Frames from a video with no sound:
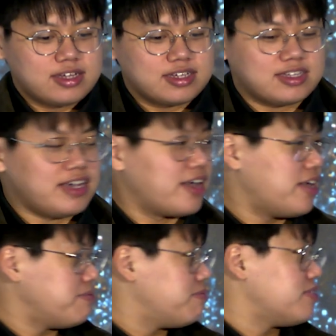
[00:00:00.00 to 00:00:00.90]
Yeah,
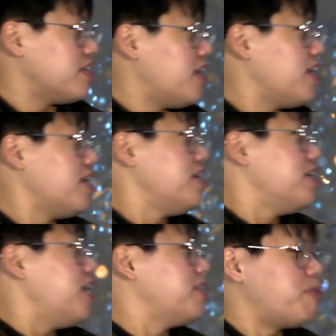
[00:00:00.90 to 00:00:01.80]
and
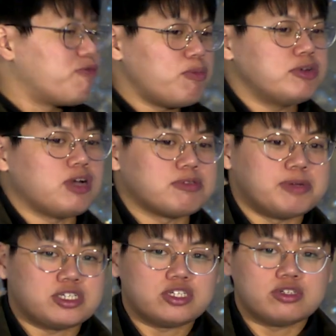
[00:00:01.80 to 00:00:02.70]
the performance
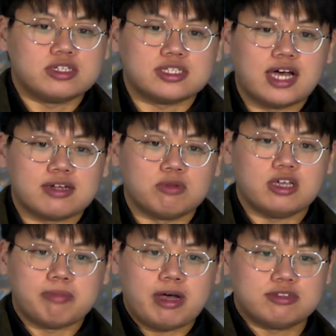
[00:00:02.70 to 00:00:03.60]
optimization is not only
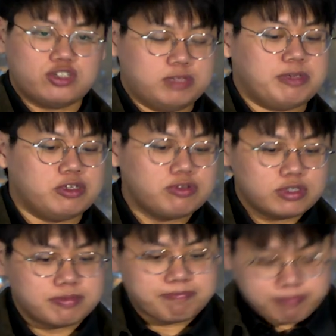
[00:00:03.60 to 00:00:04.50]
about GPUs.
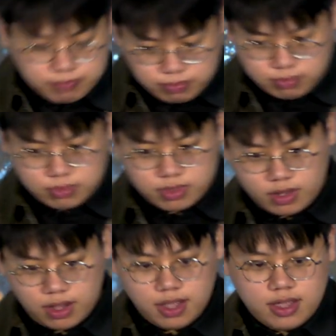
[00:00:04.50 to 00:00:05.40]

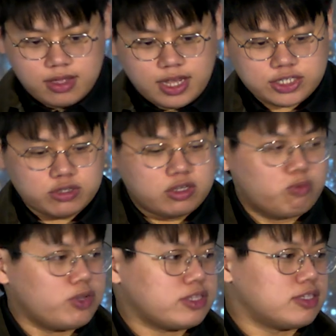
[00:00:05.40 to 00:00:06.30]
Actually,
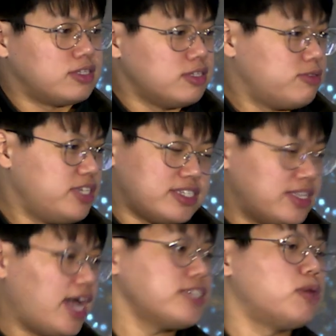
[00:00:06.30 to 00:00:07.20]
with these
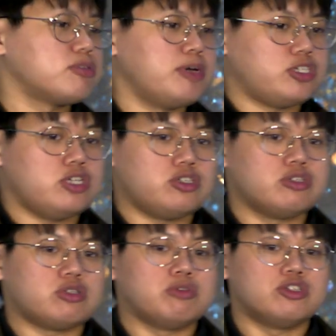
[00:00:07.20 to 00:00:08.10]
nice
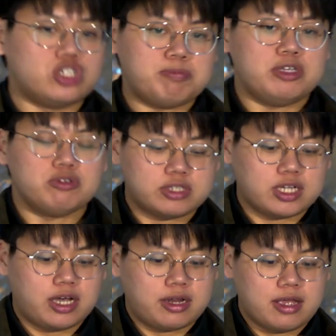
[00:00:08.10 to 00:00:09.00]
optimizations on the GPU side,